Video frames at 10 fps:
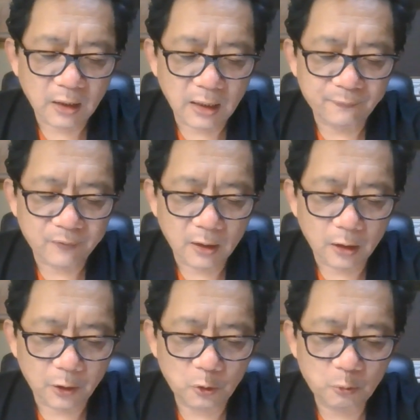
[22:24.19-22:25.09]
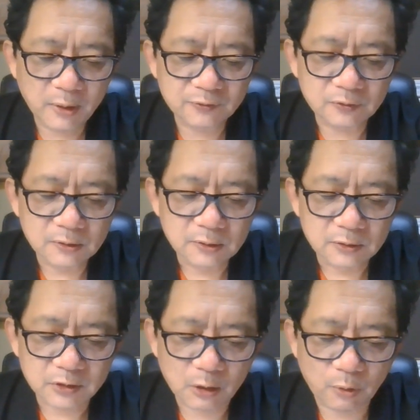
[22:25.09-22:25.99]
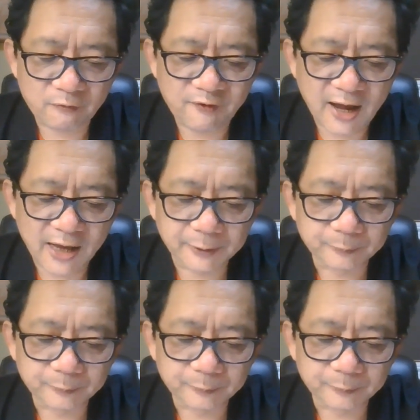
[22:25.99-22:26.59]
and human sacrifice.